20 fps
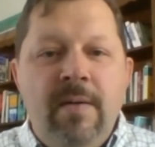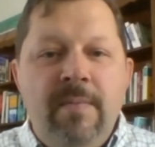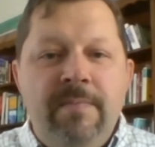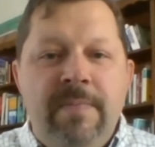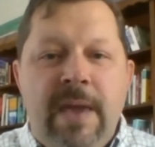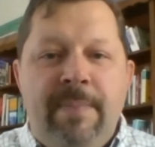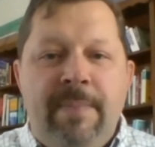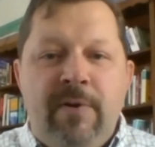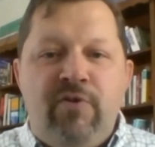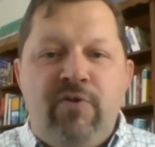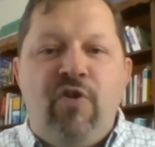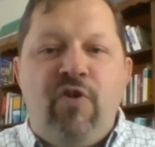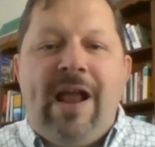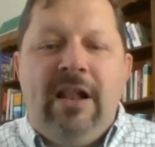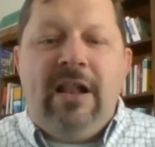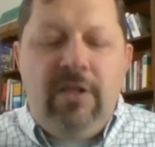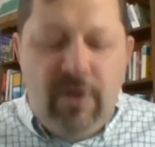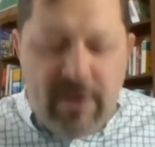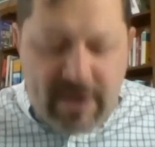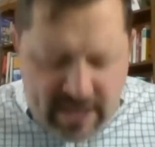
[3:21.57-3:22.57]
People try
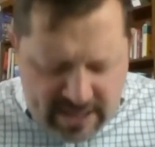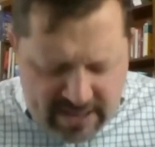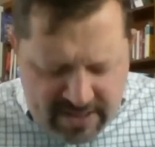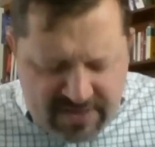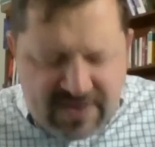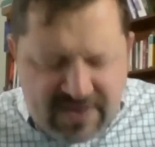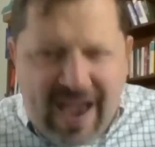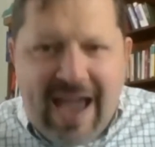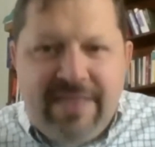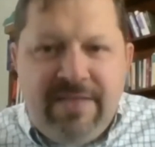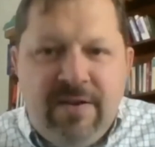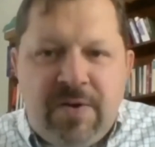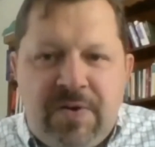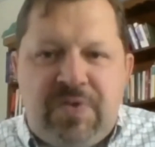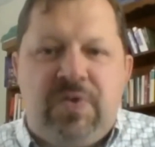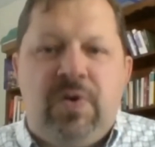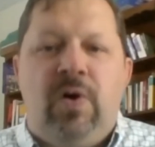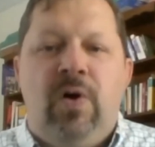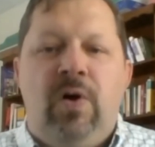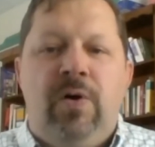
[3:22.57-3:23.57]
to look inside their
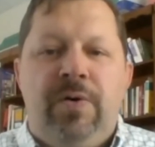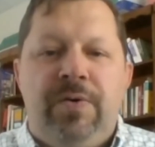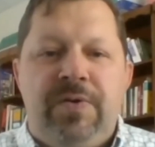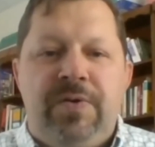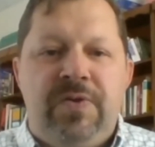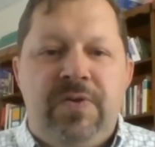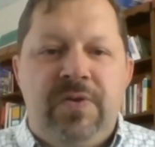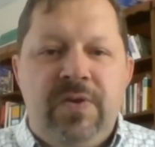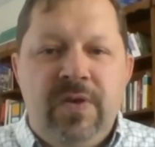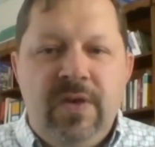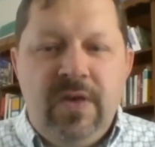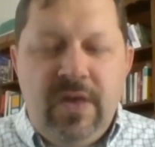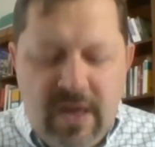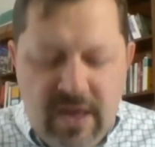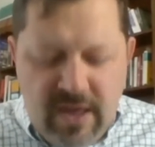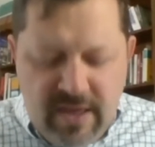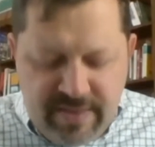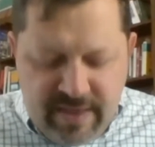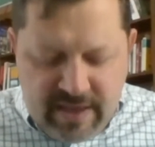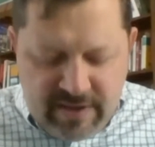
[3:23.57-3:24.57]
souls.
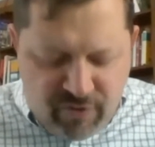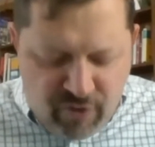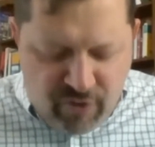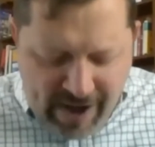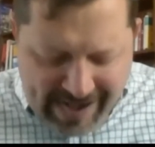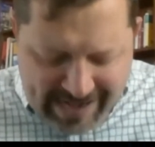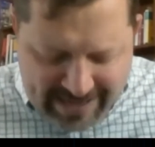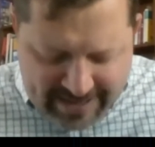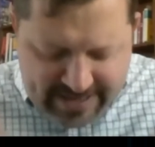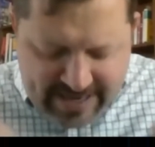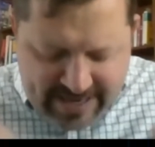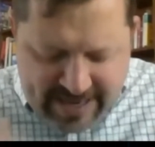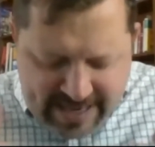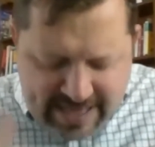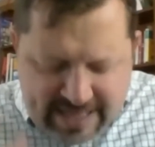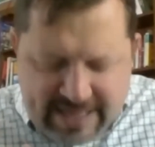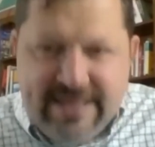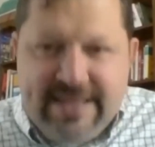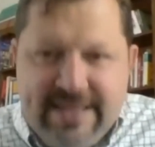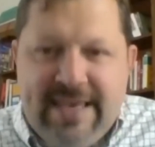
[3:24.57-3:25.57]
They try and dig
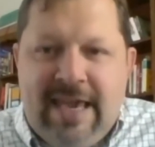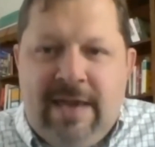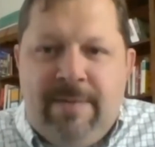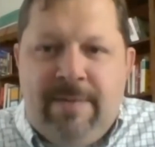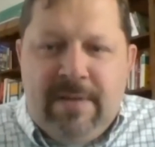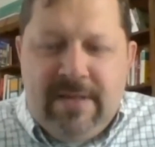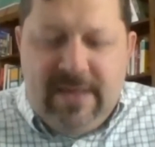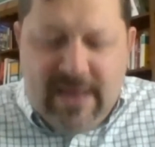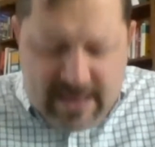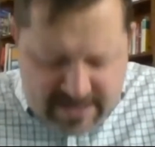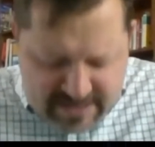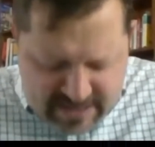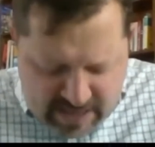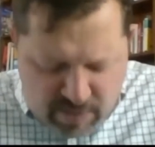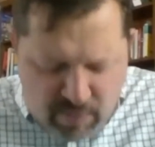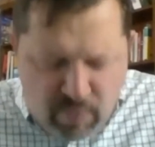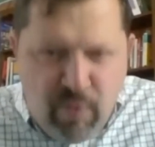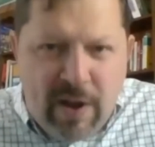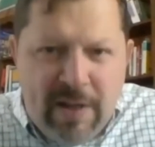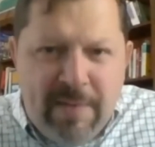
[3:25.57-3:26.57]
in deep and they say,
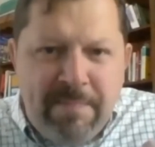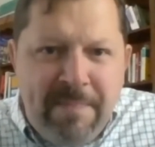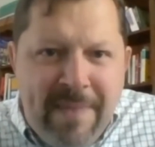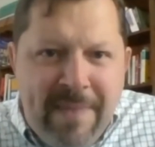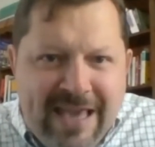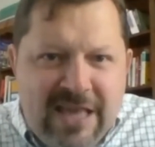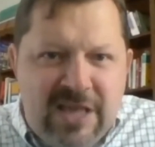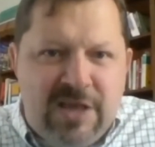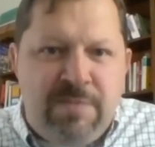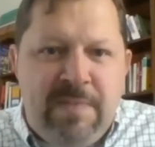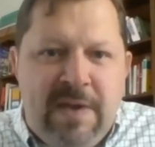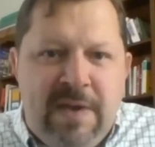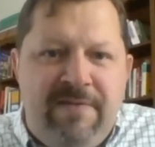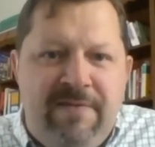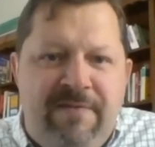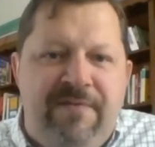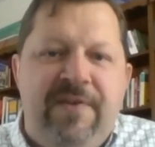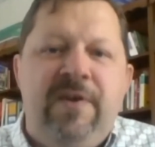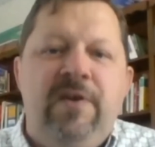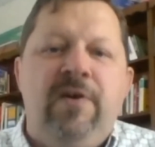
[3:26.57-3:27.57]
what makes me
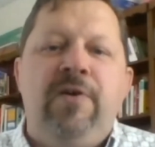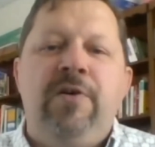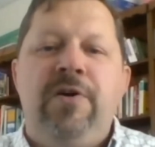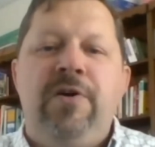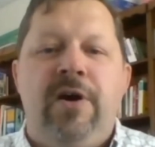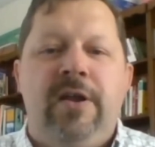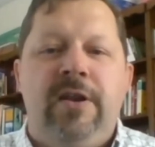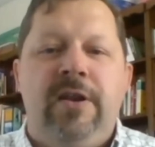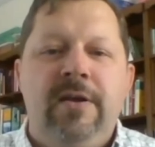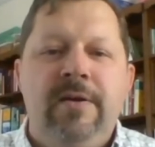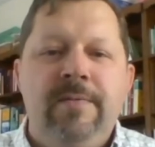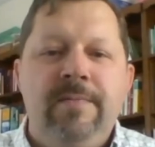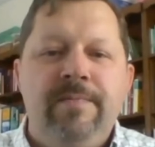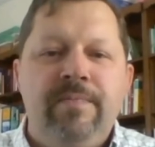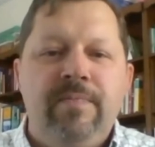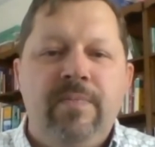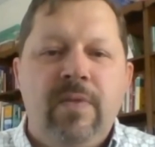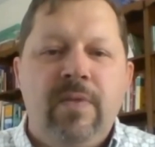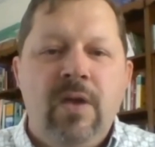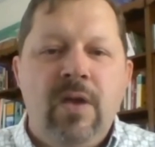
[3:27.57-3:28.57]
feel good?
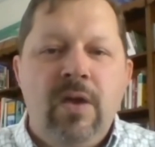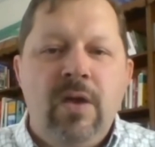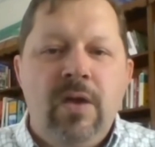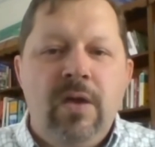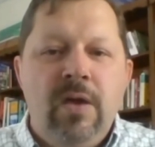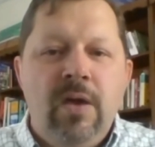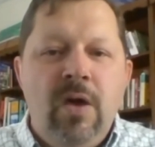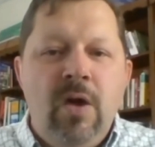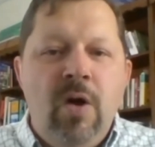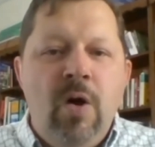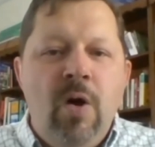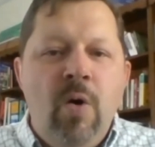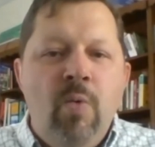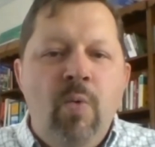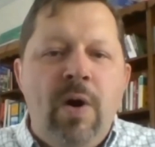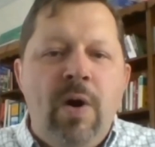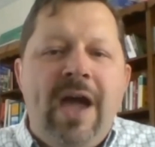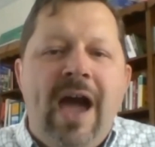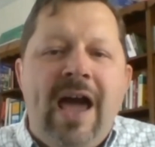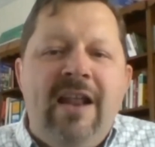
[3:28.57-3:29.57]

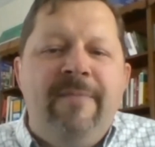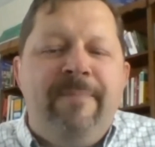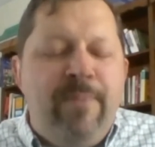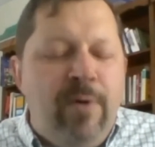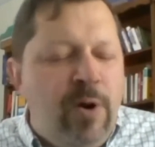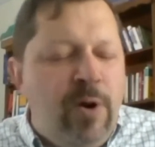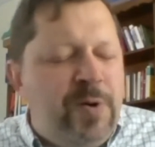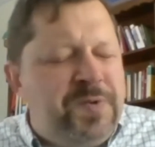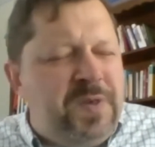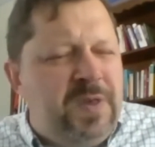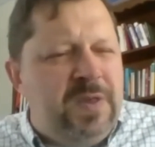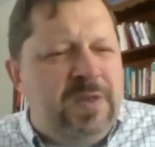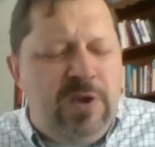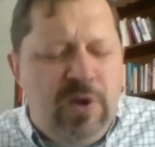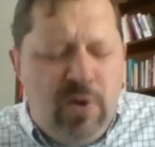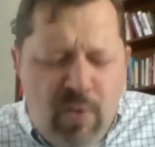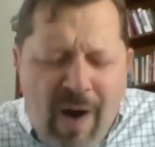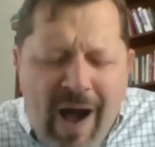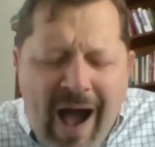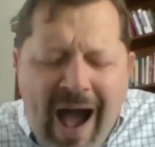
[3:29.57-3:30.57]
What kind of person
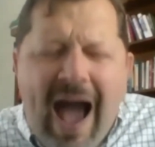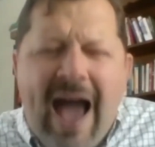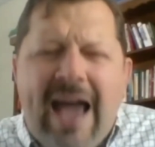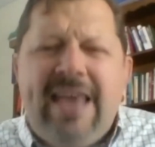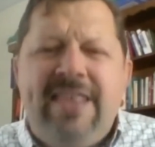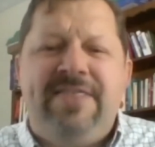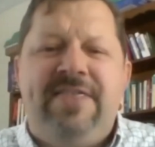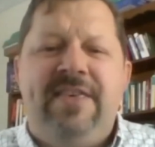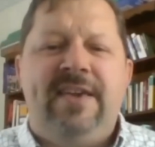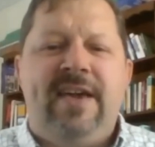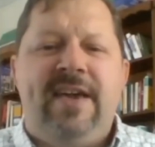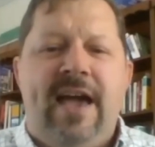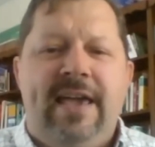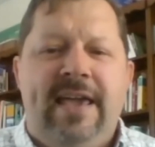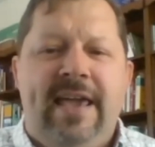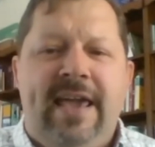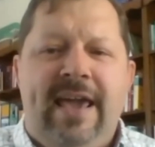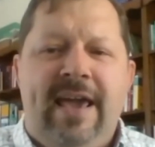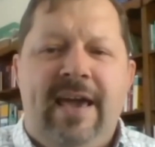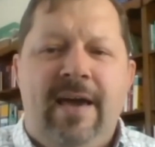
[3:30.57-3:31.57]
do I think I
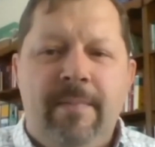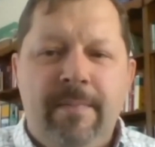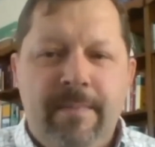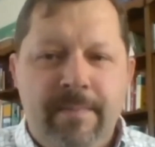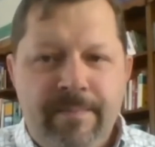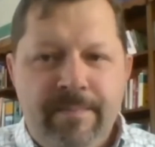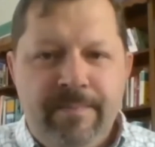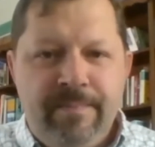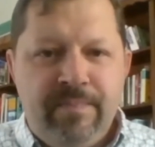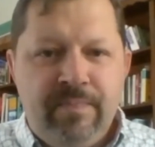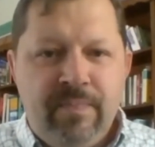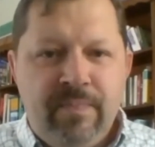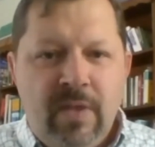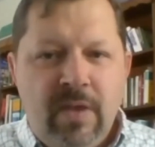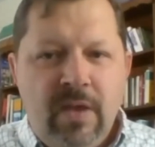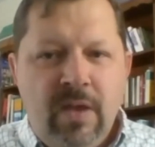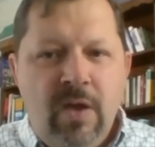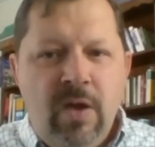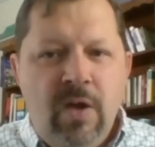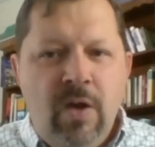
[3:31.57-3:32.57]
am?
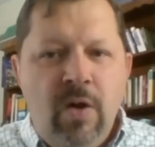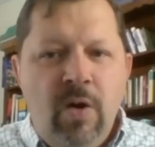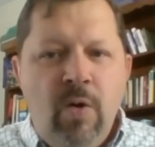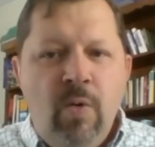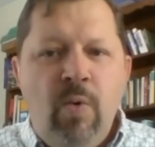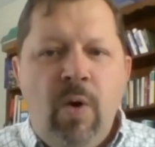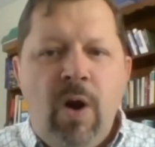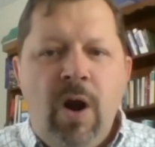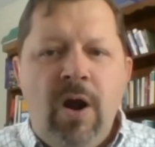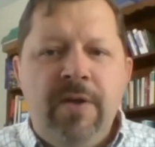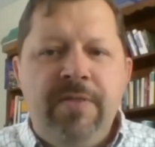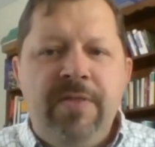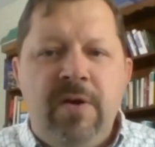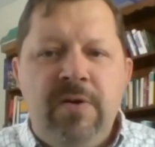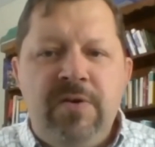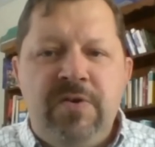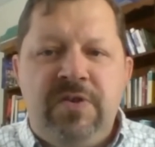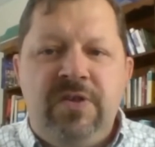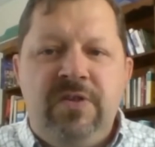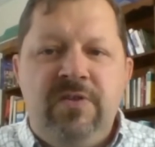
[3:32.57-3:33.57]
Where are
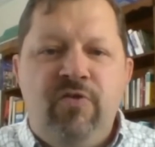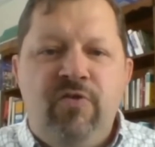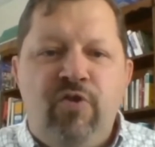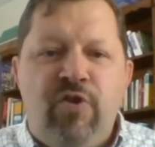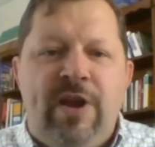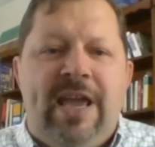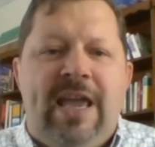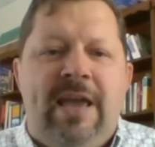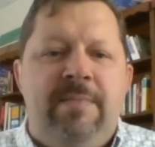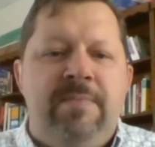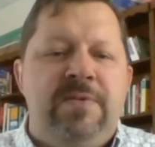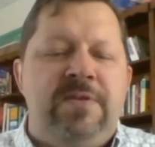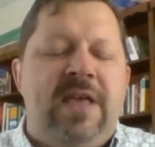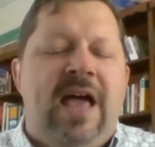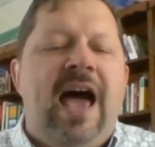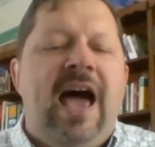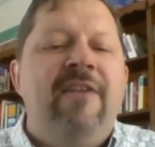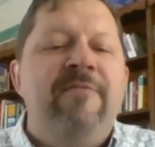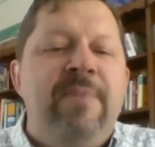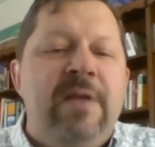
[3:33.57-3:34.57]
those dreams that
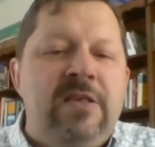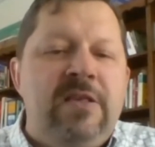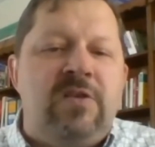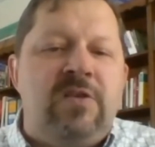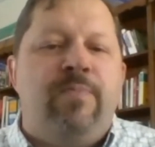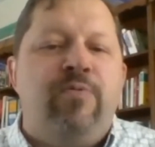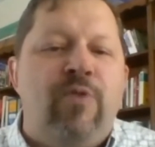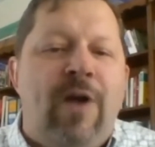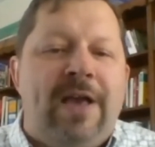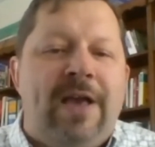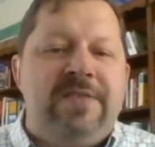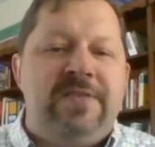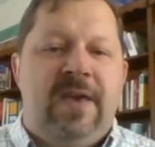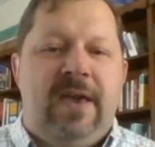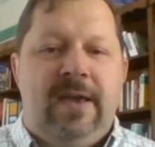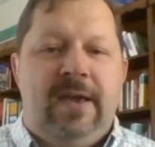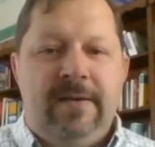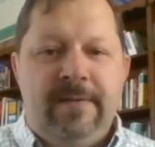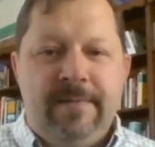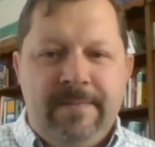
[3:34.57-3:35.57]
I've been
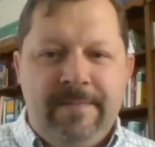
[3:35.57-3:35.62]
suppressing?